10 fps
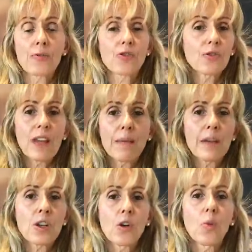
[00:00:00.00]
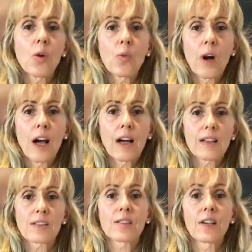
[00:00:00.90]
Do let me know what
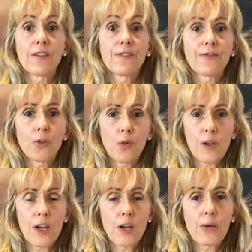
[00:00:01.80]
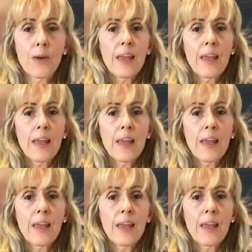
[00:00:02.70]
works for you.